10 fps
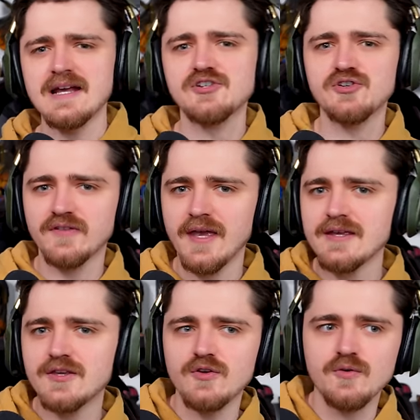and that should
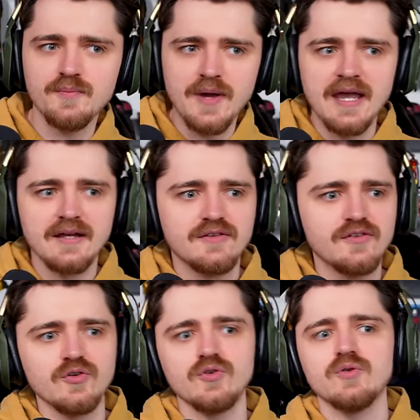take you back
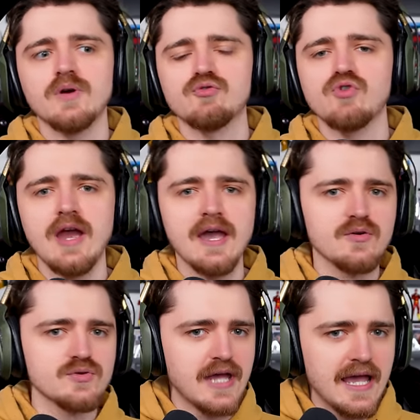to
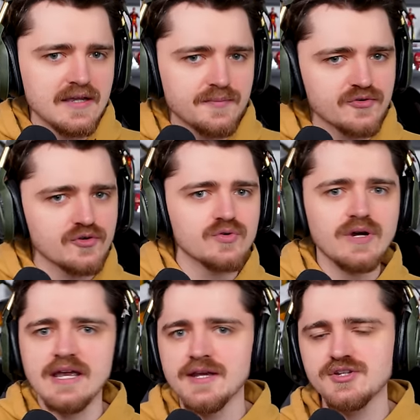around
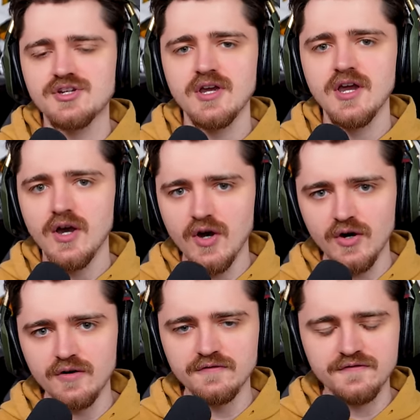April-ish
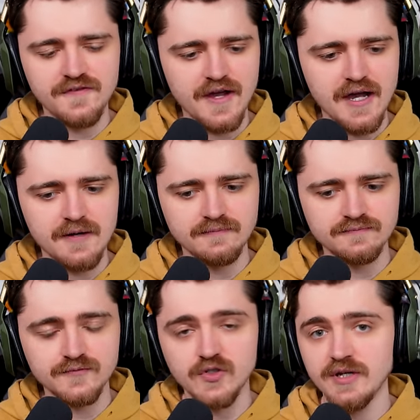of
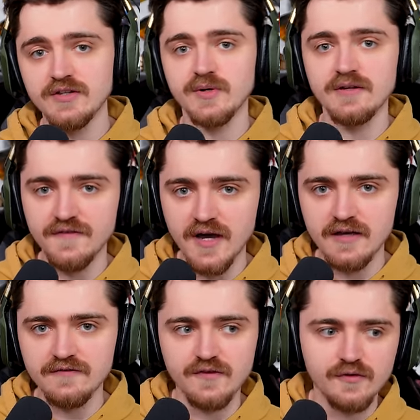
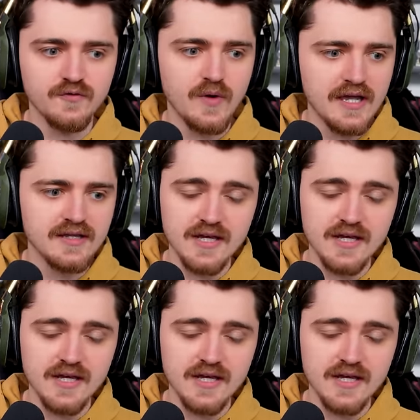2025, of where